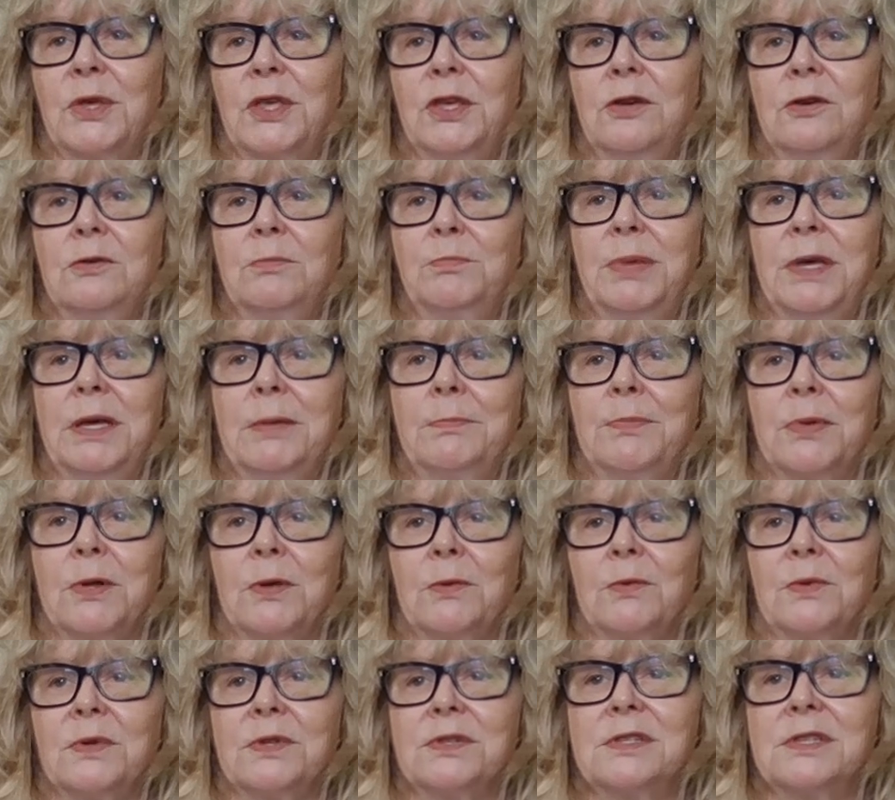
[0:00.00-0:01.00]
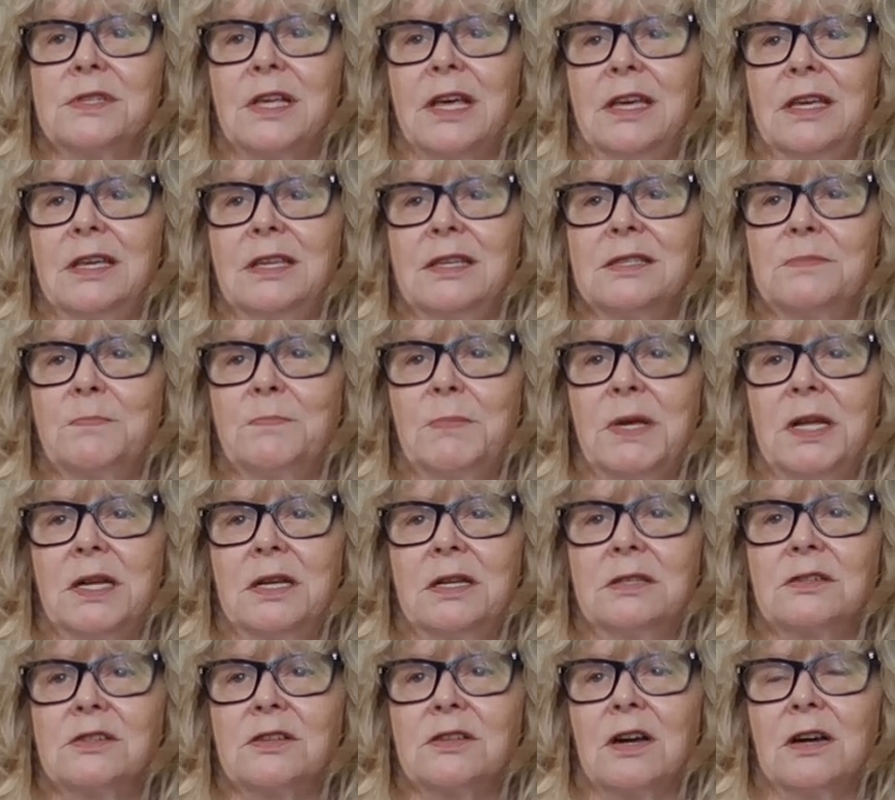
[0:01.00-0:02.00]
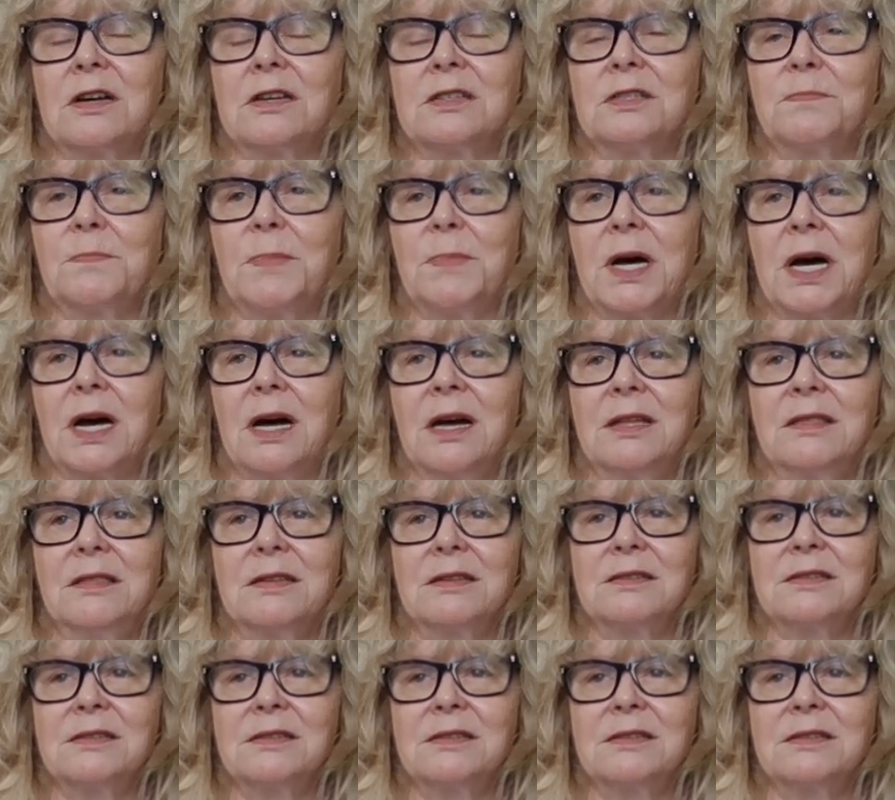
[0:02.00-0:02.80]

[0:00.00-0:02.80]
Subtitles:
Q people will say he's been in charge behind